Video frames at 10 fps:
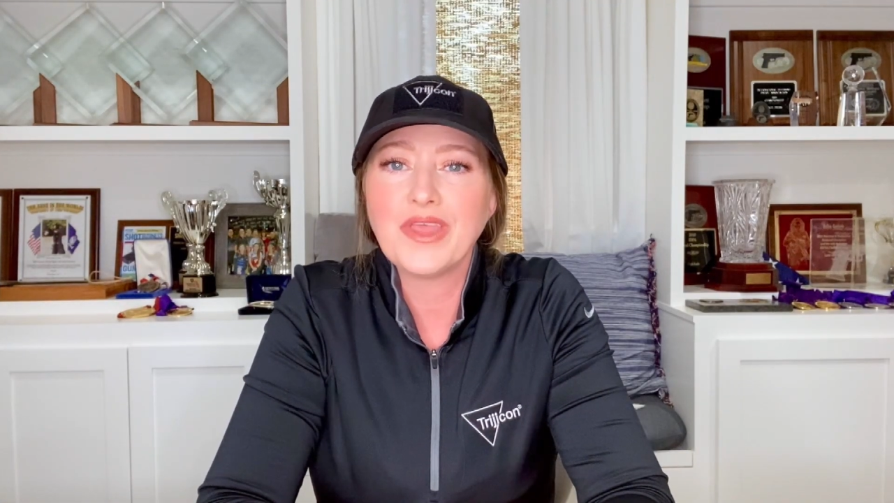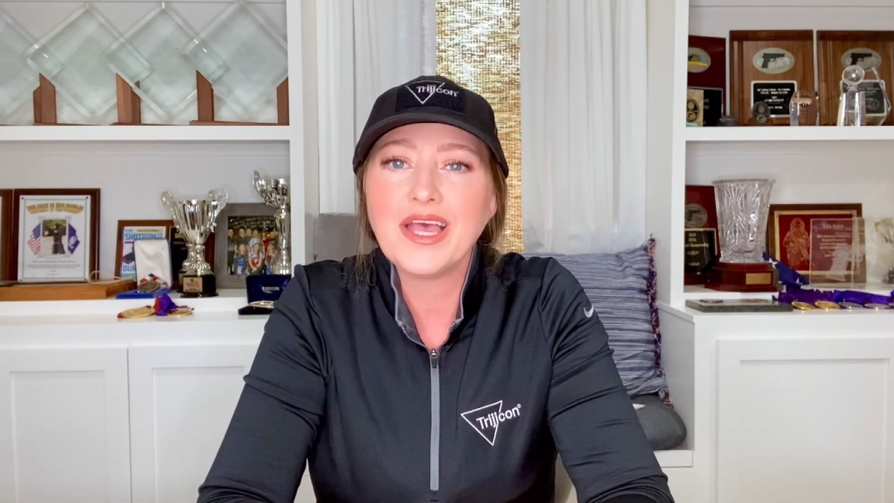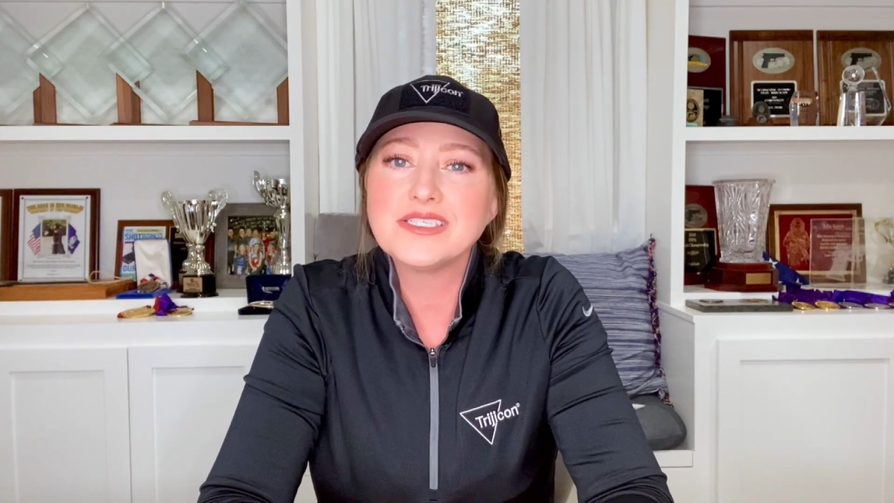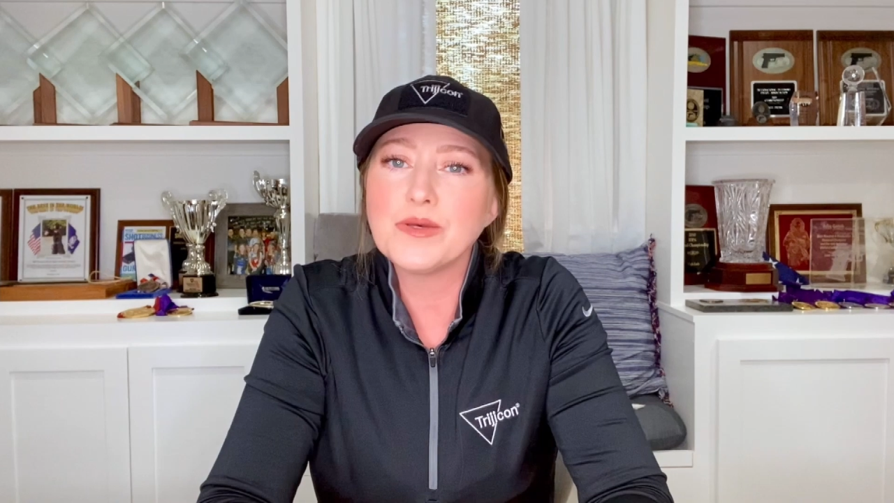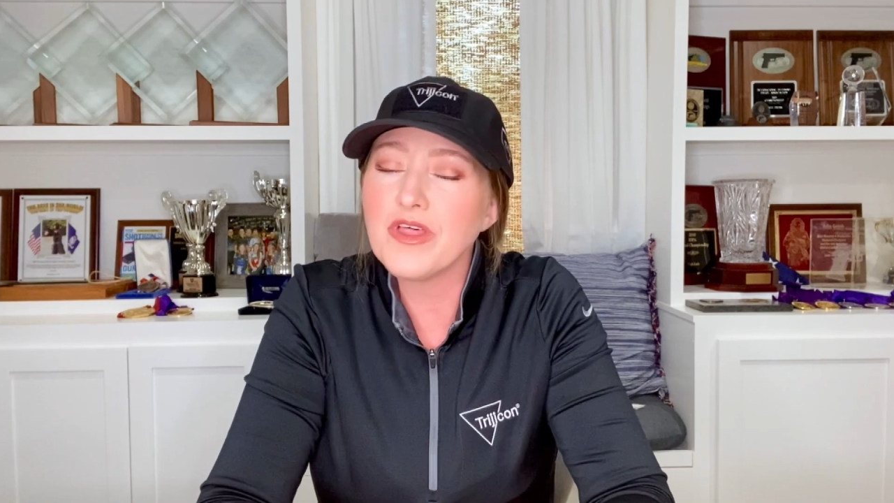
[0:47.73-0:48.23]

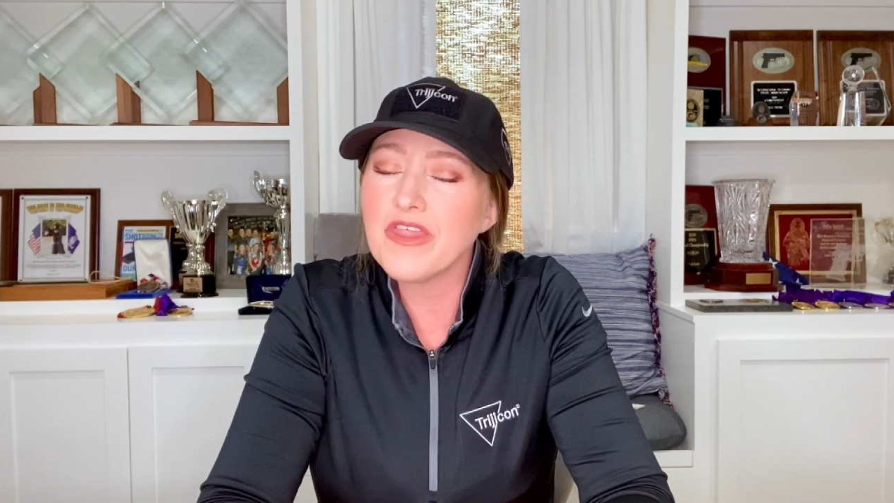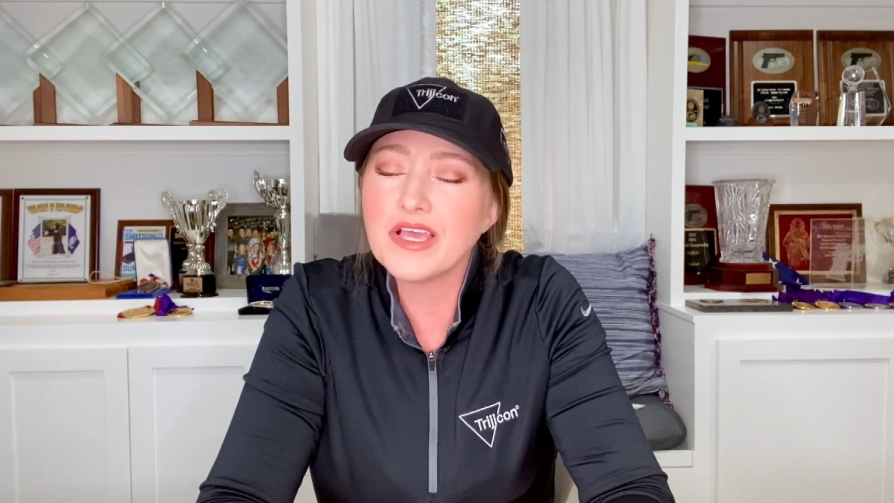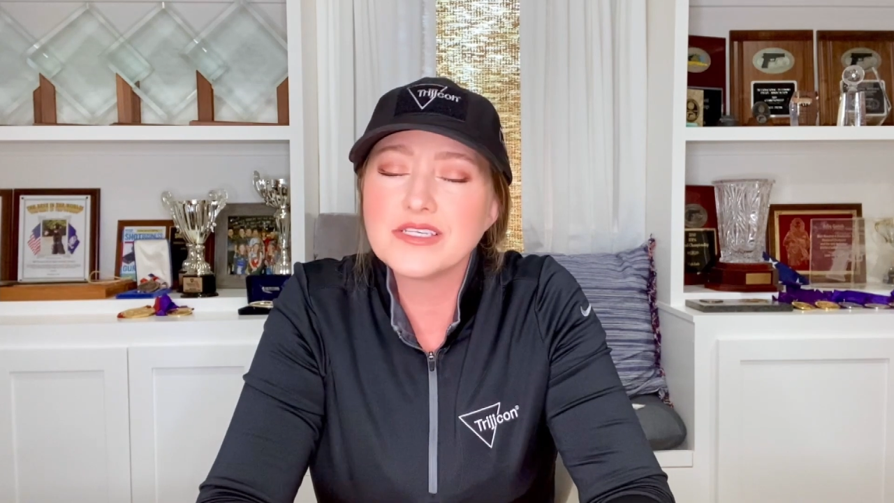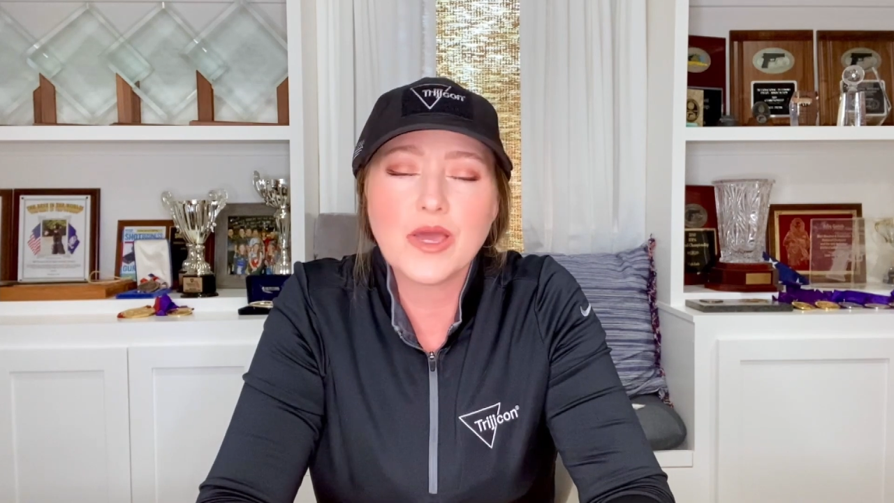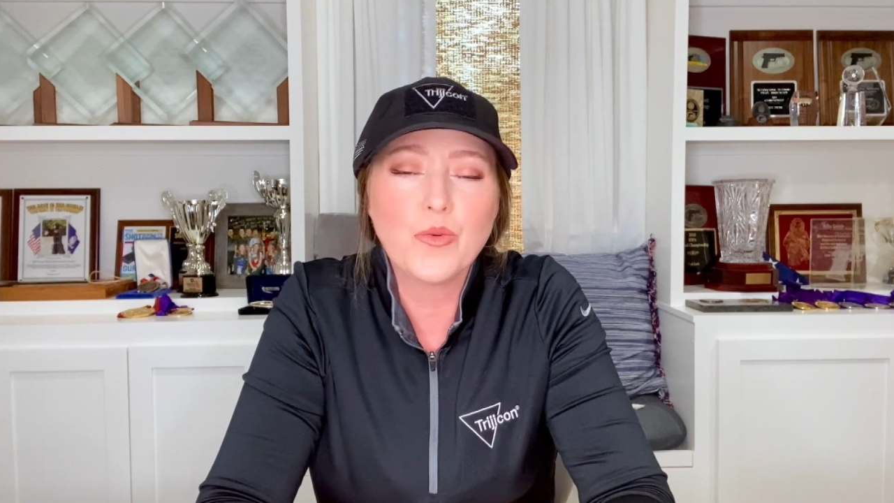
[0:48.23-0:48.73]
Some of the
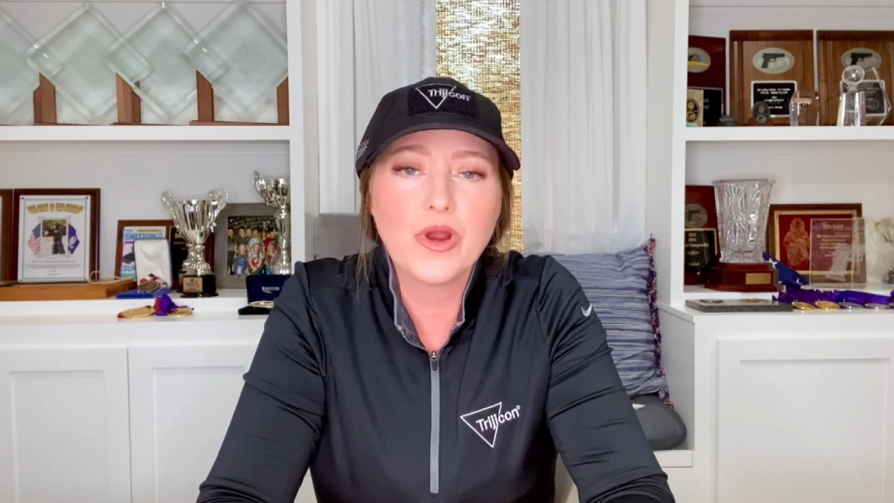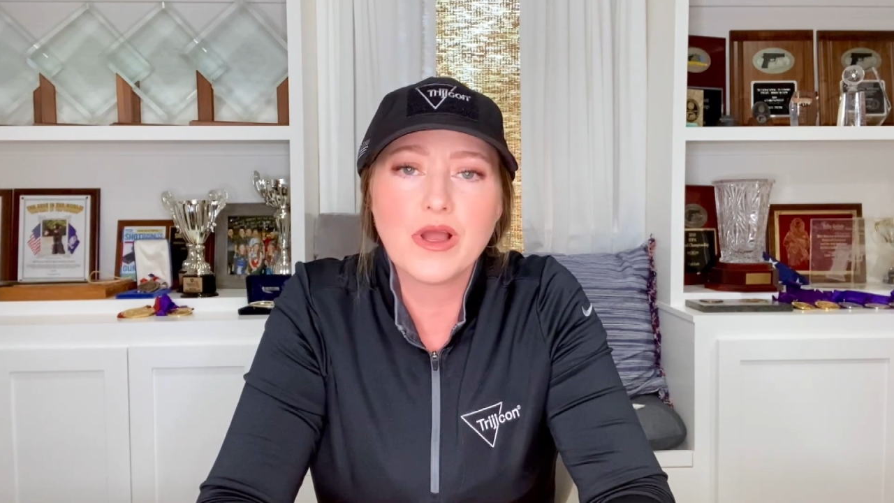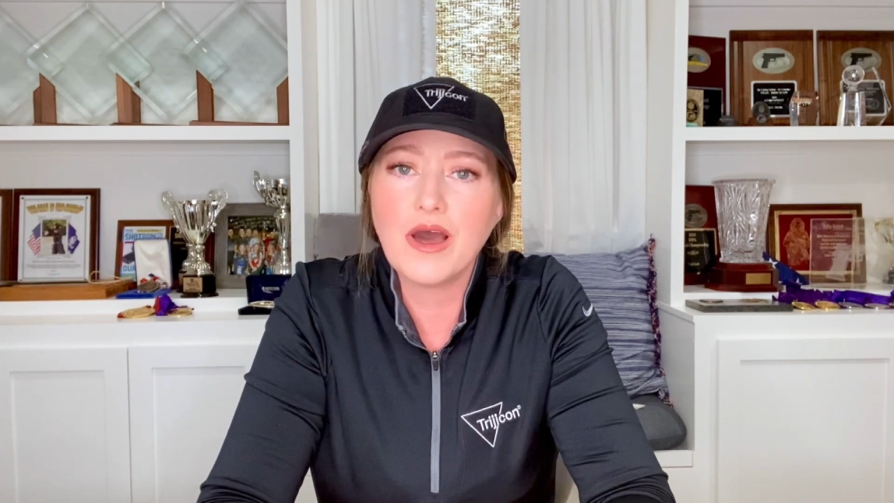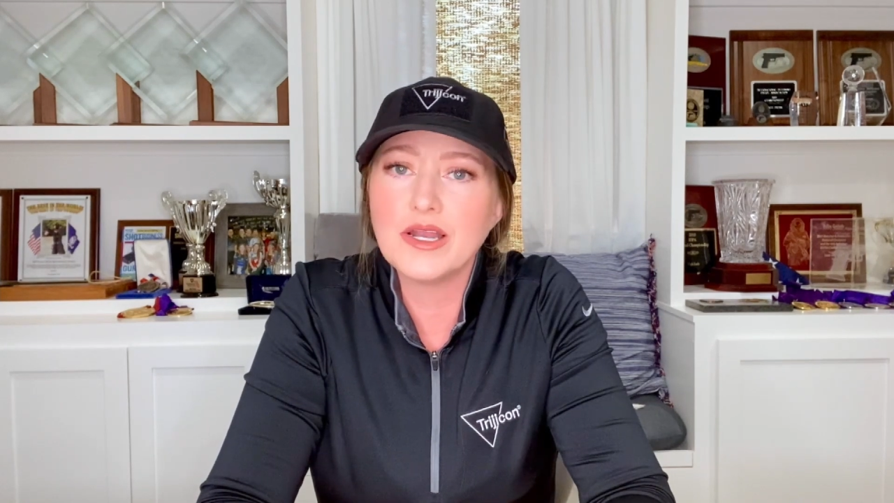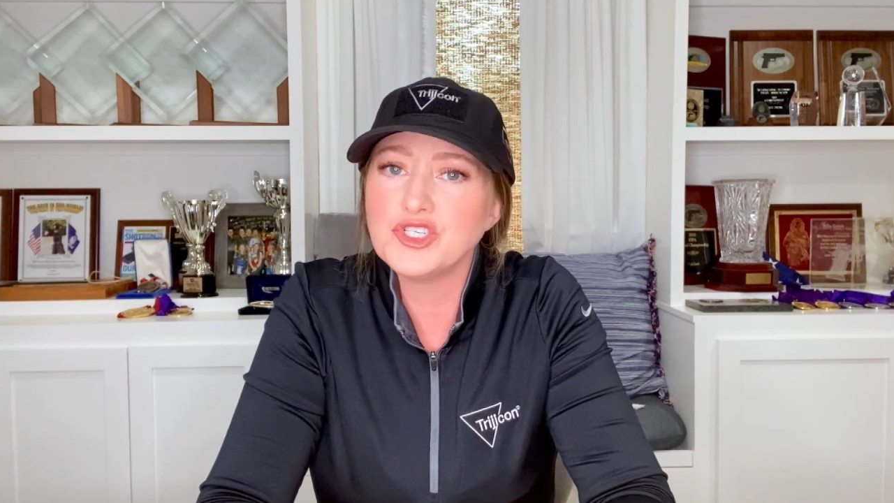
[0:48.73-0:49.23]
things I work
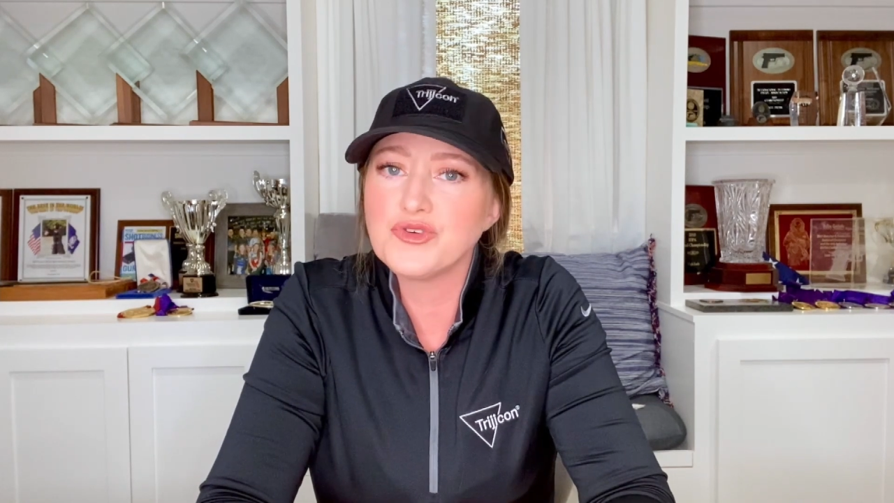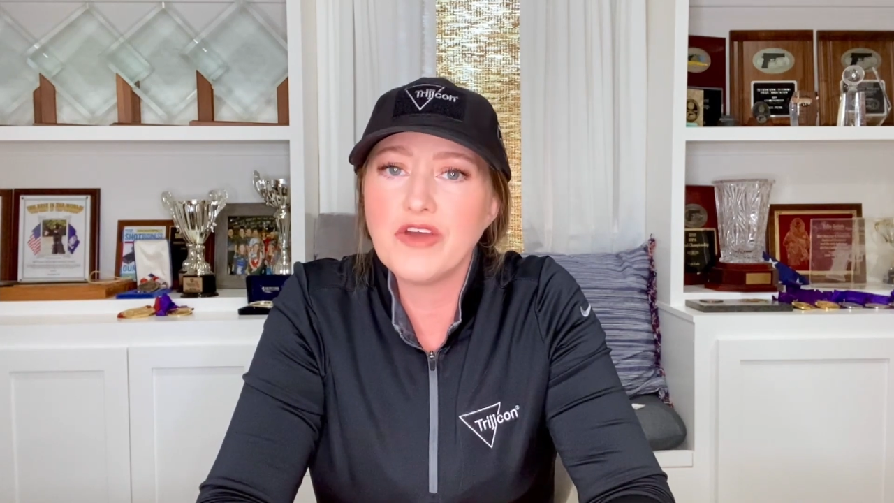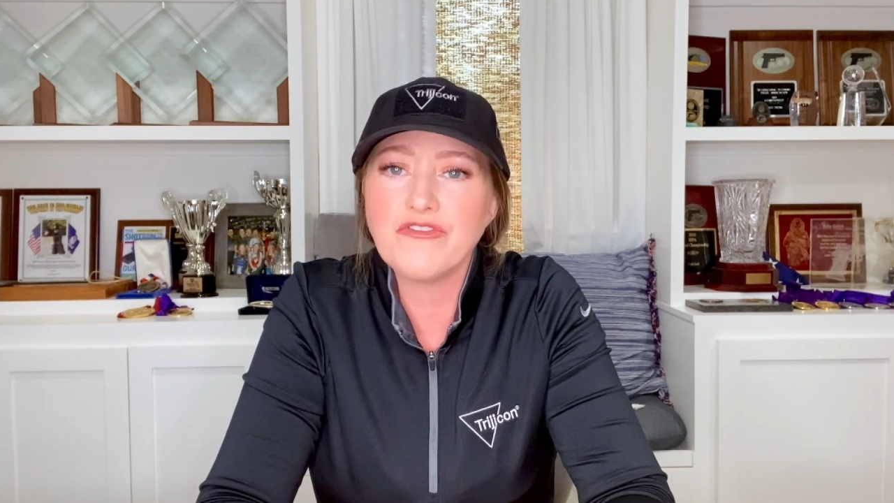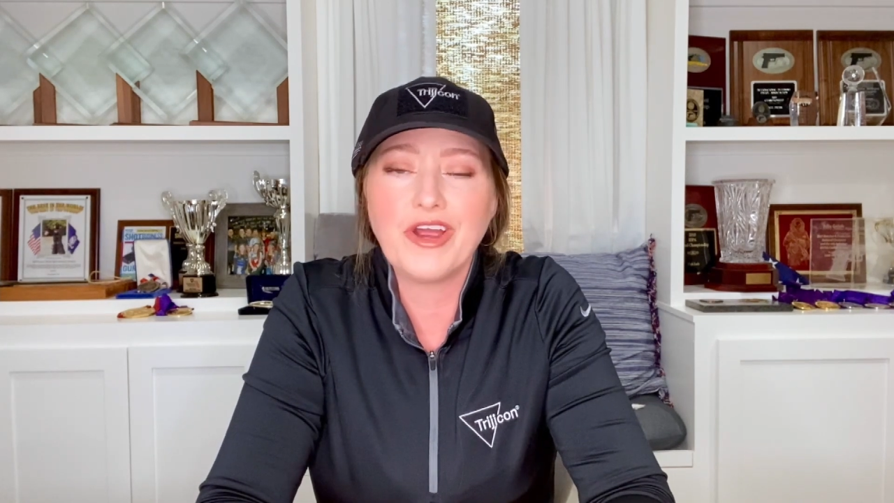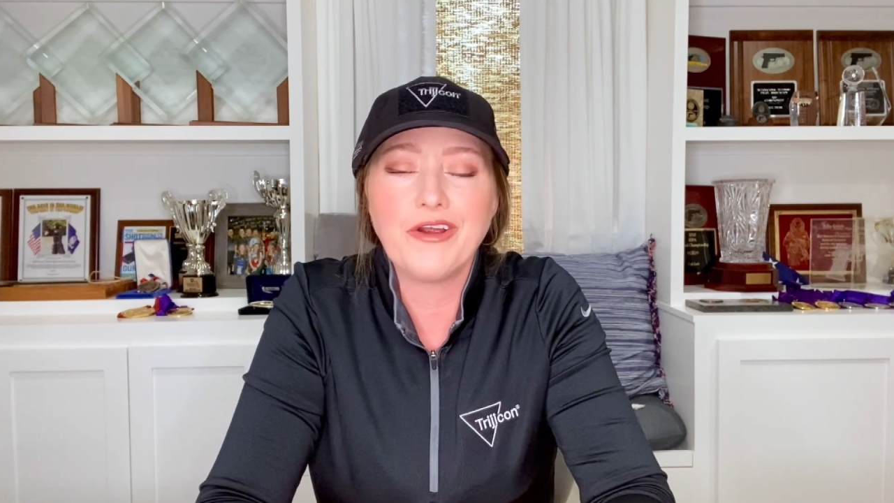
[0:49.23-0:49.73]
on in dry fire